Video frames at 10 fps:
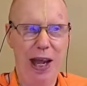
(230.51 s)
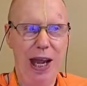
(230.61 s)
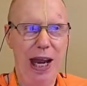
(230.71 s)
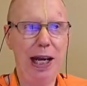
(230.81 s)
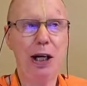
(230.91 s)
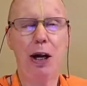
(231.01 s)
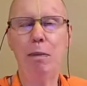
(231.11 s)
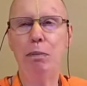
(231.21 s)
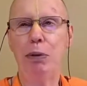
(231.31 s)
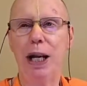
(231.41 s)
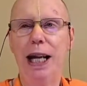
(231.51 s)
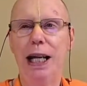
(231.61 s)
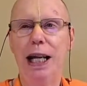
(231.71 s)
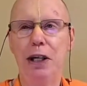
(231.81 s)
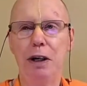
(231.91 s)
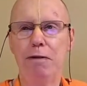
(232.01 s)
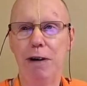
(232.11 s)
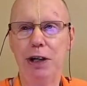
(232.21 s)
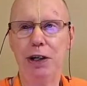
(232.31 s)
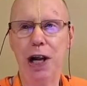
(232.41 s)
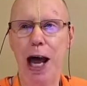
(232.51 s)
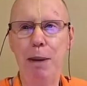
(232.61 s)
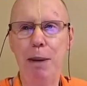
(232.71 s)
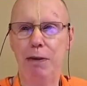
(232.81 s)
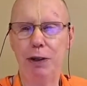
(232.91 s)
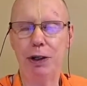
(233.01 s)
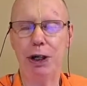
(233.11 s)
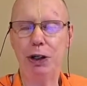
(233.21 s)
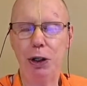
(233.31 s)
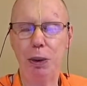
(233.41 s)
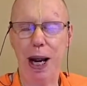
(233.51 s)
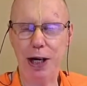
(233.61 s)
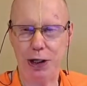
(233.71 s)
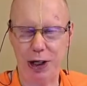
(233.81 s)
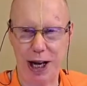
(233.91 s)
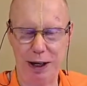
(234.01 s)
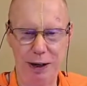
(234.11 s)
in a completely different type of situation.